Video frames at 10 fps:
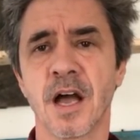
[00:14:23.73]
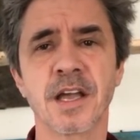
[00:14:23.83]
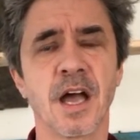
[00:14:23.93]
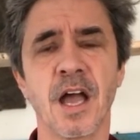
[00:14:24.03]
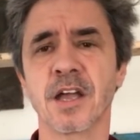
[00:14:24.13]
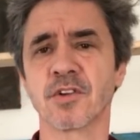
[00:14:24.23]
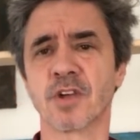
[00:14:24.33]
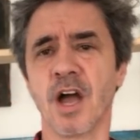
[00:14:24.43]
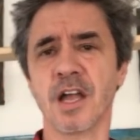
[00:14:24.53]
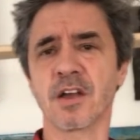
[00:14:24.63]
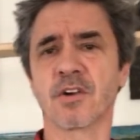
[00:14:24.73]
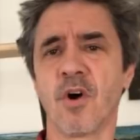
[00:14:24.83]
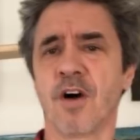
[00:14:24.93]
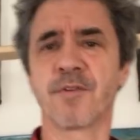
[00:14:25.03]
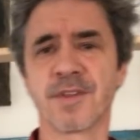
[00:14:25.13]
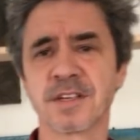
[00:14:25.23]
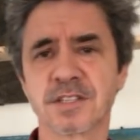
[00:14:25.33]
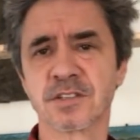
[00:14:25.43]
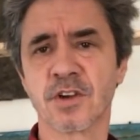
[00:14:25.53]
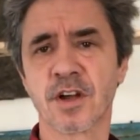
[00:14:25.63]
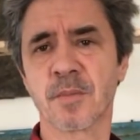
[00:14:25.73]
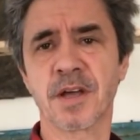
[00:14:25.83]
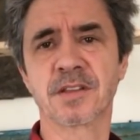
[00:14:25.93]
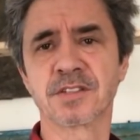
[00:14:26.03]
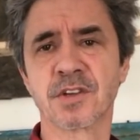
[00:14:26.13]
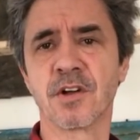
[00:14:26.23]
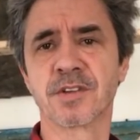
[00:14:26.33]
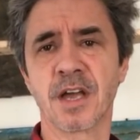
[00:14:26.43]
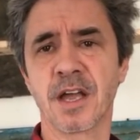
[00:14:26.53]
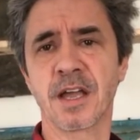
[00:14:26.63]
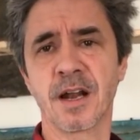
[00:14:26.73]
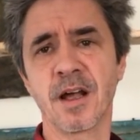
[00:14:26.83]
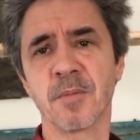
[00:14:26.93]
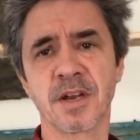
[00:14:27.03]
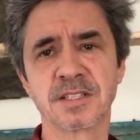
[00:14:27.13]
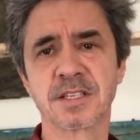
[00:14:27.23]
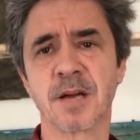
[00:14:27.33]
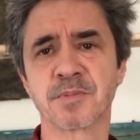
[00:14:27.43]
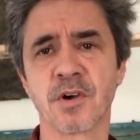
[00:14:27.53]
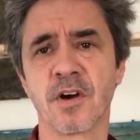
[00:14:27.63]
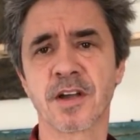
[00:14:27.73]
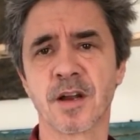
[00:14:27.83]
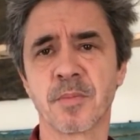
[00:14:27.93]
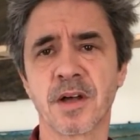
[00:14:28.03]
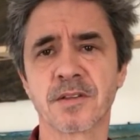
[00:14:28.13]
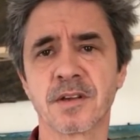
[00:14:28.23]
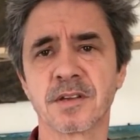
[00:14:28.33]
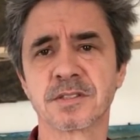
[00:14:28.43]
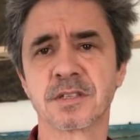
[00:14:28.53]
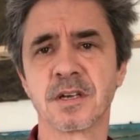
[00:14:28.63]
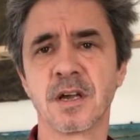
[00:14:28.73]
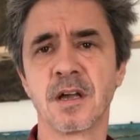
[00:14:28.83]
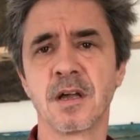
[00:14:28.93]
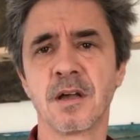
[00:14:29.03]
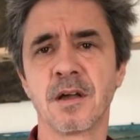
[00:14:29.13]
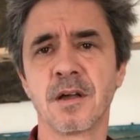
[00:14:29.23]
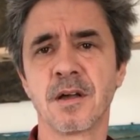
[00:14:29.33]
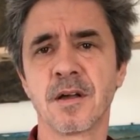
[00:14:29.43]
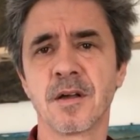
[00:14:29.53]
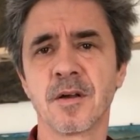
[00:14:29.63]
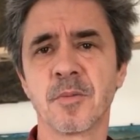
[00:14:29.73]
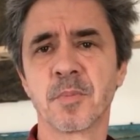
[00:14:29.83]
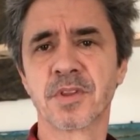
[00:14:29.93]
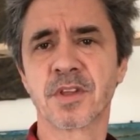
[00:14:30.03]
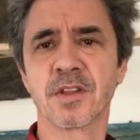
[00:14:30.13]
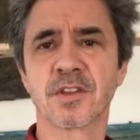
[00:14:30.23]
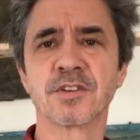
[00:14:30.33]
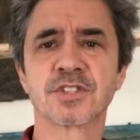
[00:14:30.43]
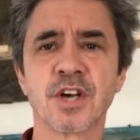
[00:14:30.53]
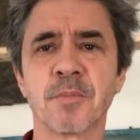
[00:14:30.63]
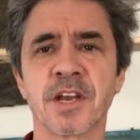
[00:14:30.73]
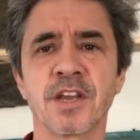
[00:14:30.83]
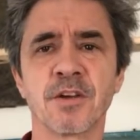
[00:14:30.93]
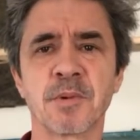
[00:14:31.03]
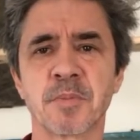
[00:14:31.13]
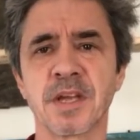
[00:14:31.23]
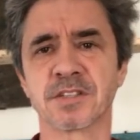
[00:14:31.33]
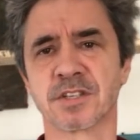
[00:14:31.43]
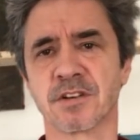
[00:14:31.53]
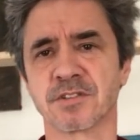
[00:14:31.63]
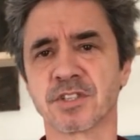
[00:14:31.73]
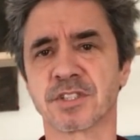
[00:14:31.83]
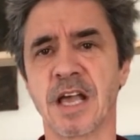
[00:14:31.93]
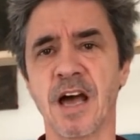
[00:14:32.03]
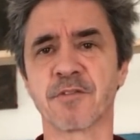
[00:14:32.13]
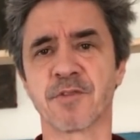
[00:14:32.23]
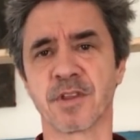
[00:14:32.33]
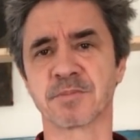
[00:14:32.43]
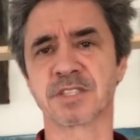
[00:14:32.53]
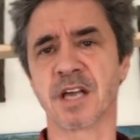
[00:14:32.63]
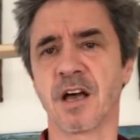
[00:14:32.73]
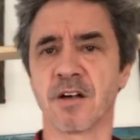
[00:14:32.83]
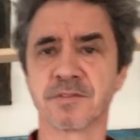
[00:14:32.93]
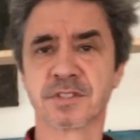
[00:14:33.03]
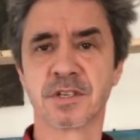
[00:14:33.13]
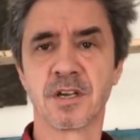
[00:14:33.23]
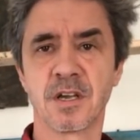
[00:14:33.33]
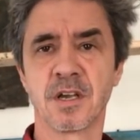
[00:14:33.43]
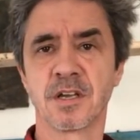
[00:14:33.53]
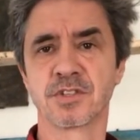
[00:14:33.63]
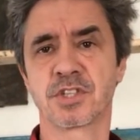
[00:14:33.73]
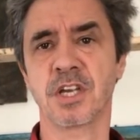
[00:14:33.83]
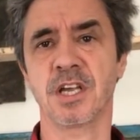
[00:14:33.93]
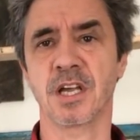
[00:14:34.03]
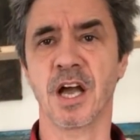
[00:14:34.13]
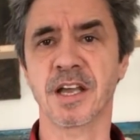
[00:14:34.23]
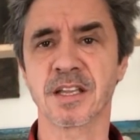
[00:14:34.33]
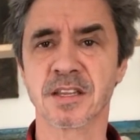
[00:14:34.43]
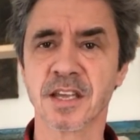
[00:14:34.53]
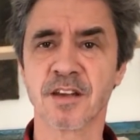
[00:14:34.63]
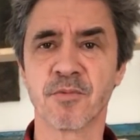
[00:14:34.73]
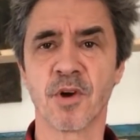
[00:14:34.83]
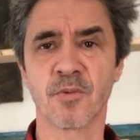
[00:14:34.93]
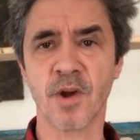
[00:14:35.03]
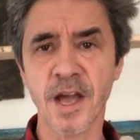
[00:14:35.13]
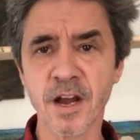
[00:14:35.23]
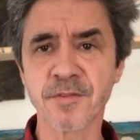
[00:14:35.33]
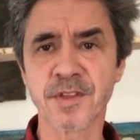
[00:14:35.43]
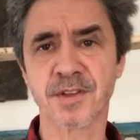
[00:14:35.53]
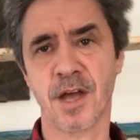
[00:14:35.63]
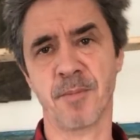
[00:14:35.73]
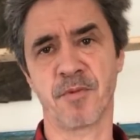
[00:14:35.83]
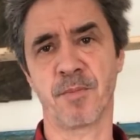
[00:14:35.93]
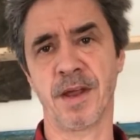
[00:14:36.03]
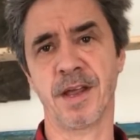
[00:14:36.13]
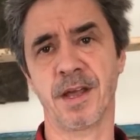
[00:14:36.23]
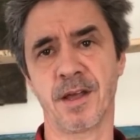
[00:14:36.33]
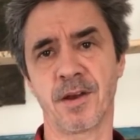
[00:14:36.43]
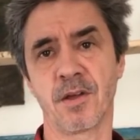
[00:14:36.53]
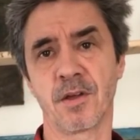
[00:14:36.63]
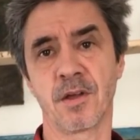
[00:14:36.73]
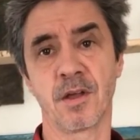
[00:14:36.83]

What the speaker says: I could go off on this and talk about this all day, and I'm going to stop talking about this. But there's so many human beings that are just out for themselves. Gee, I can think of one right off the top of my head.